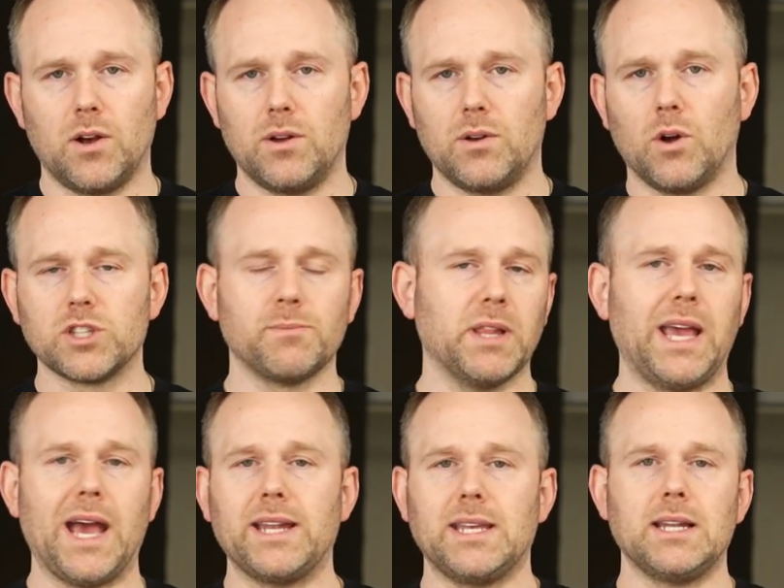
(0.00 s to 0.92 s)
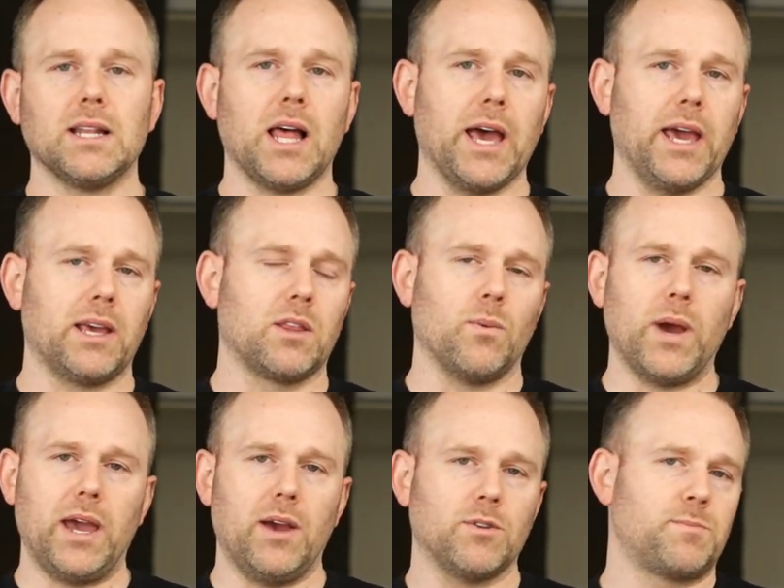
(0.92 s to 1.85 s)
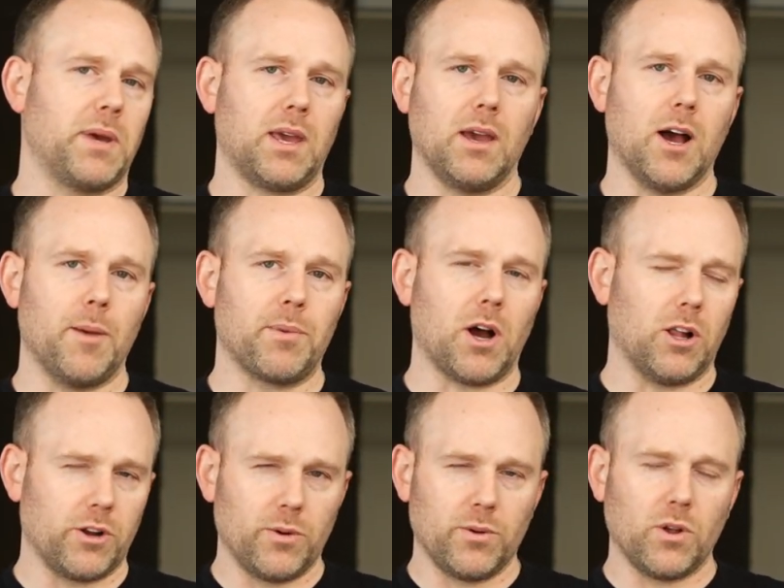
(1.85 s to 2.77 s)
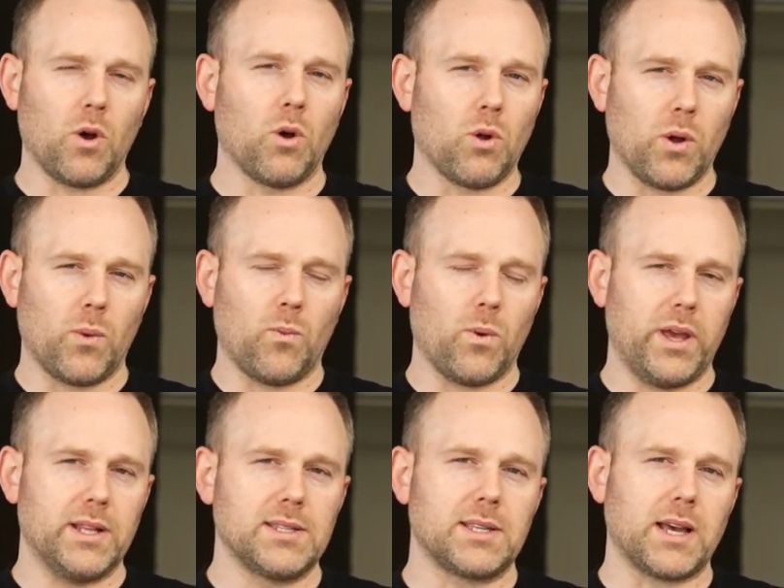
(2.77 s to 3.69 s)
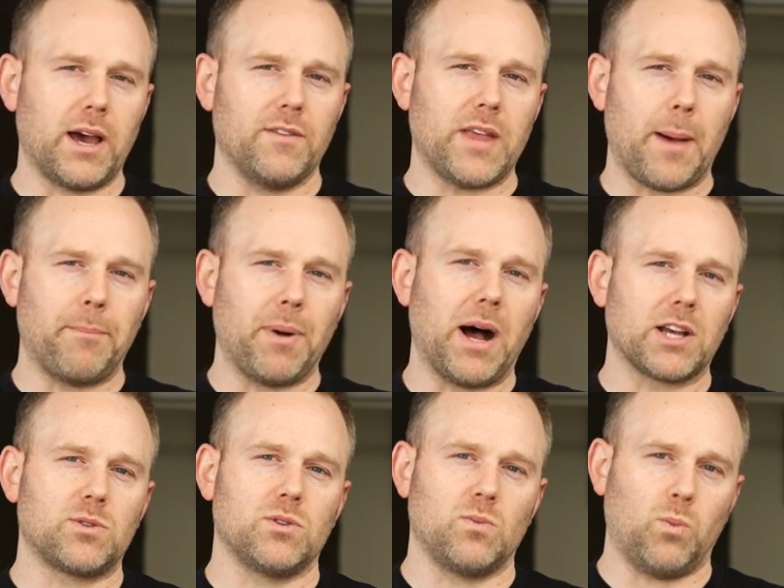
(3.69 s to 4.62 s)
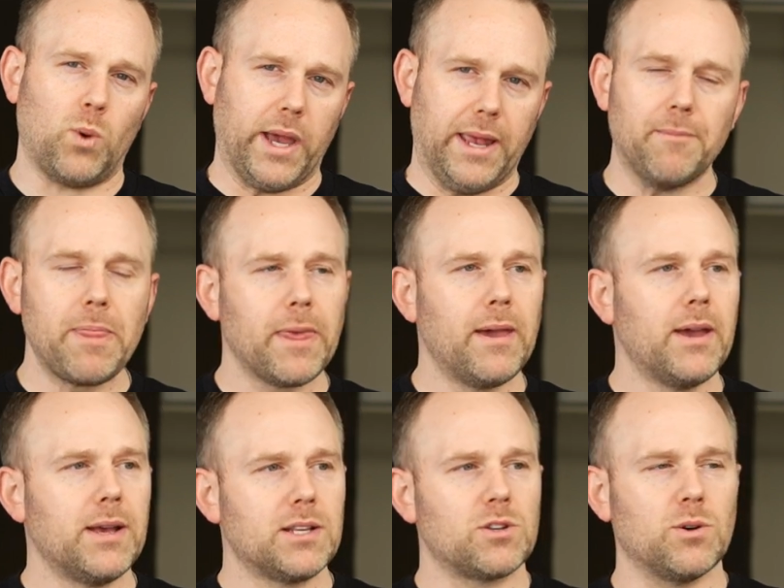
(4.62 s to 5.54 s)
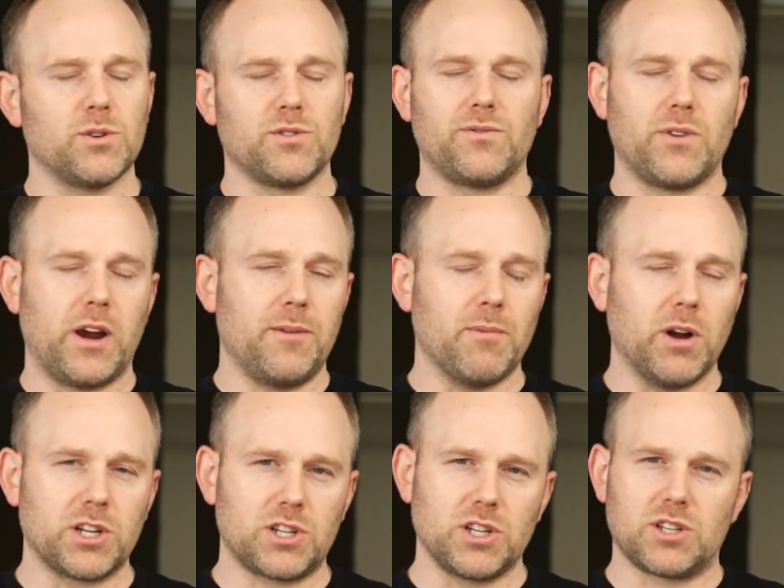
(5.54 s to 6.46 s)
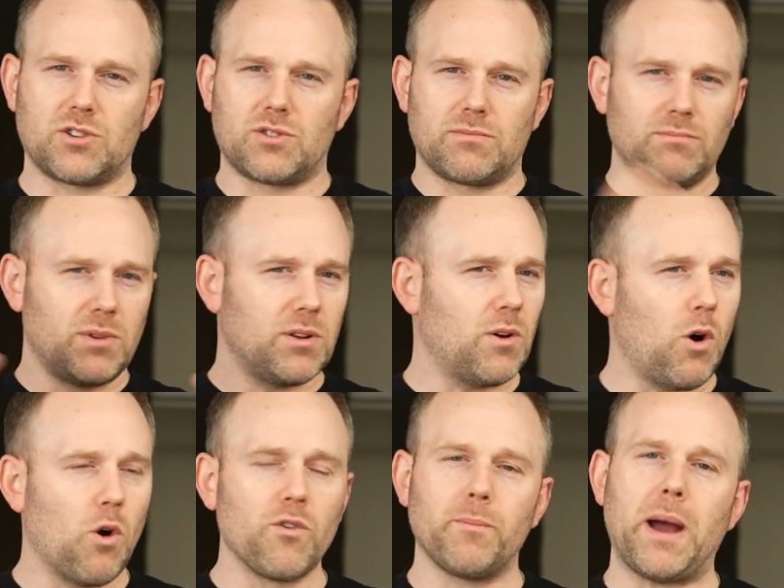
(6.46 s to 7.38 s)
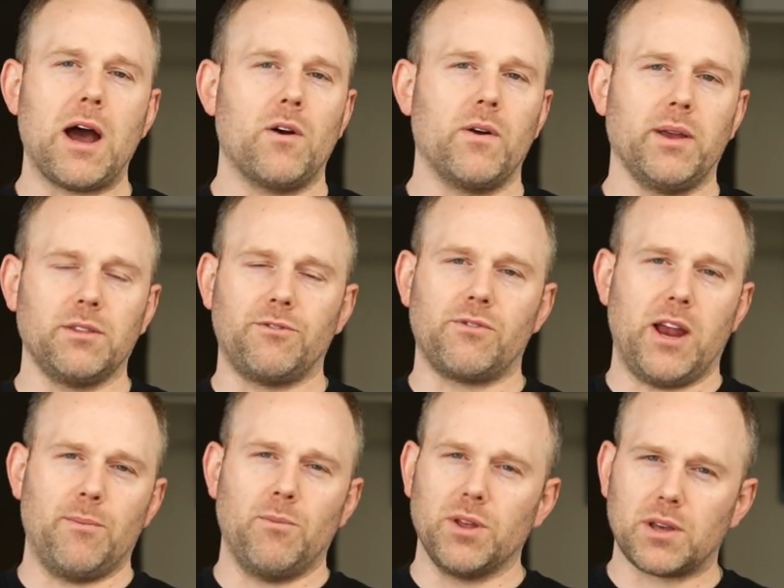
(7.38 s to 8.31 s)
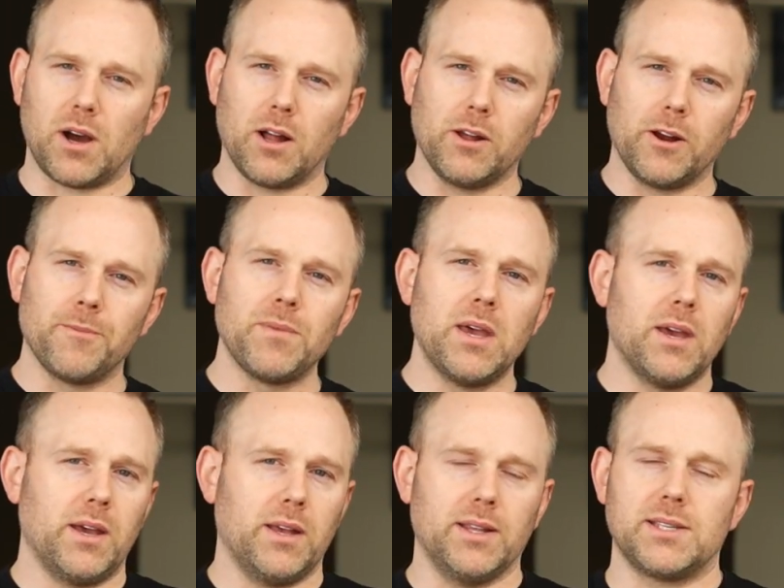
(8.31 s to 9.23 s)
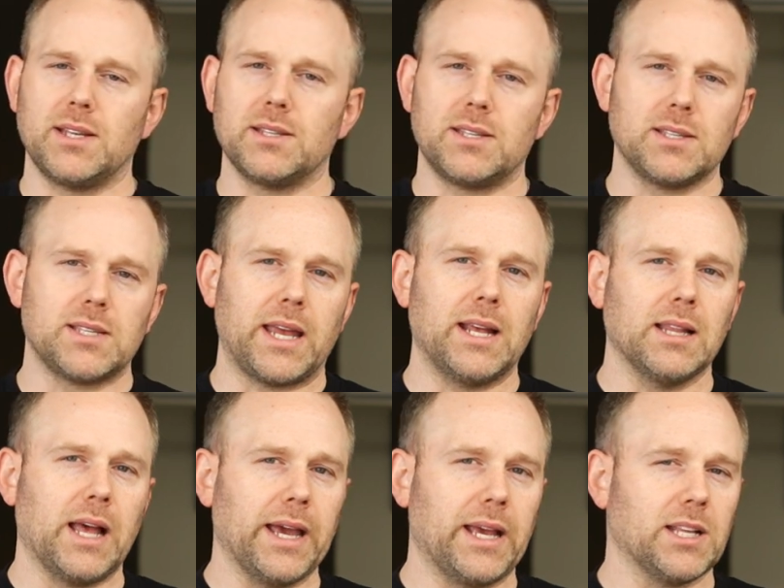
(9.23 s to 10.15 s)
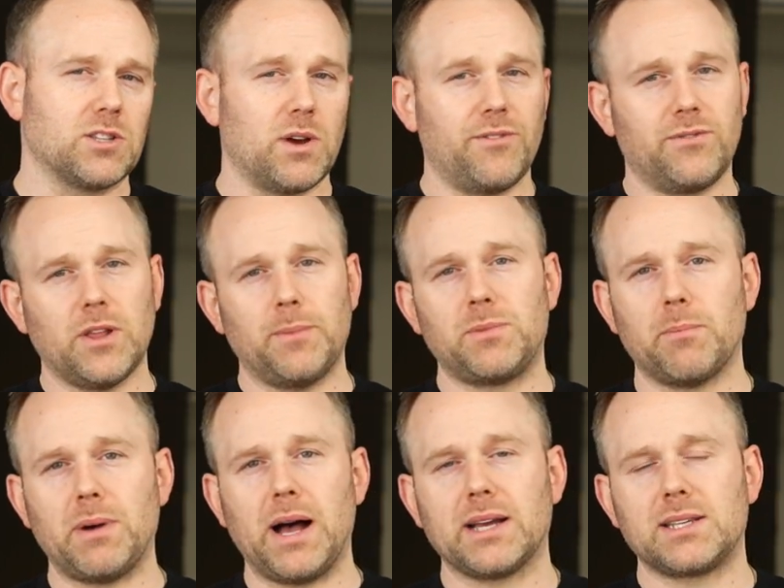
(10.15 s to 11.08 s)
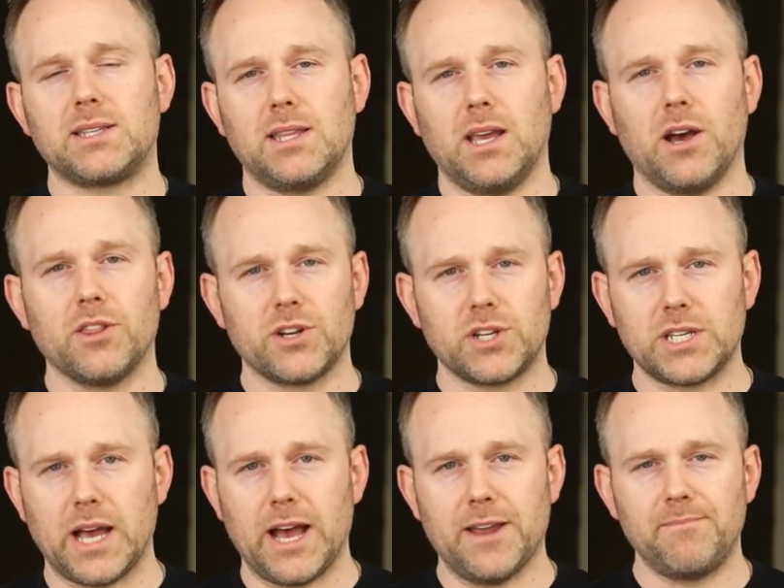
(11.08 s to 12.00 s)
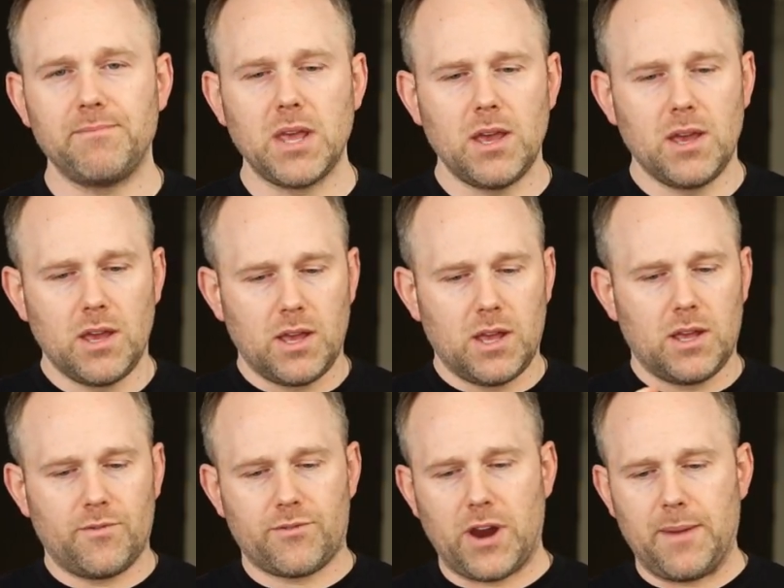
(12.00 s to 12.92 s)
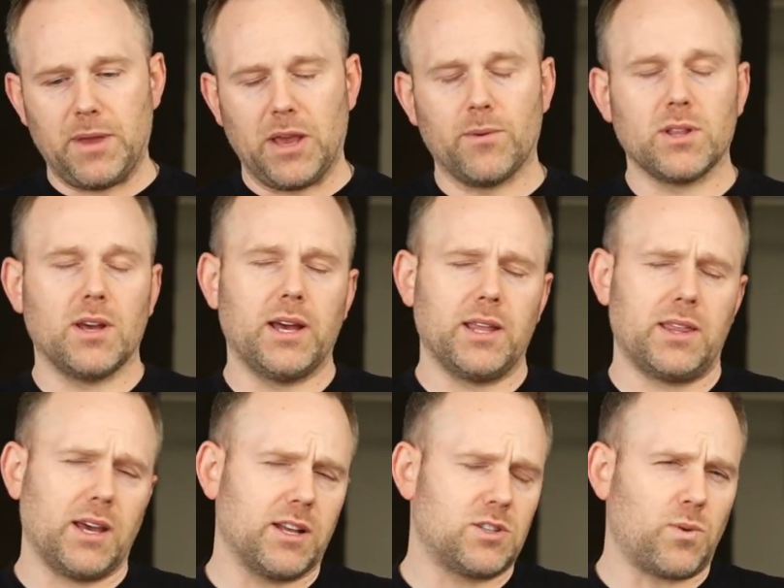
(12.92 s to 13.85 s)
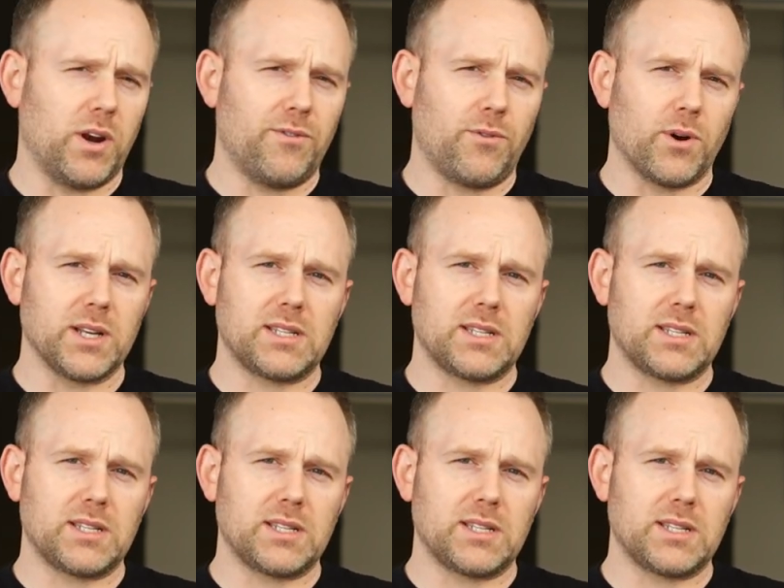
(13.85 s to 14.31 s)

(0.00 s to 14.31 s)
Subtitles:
ultimately I didn't like the way it was picking up color. The whole inside of that box was white, so it was very much just overpowering the frame with color. In this instance, I didn't like it, so I flipped the box to the other side, framing with I think a 24 to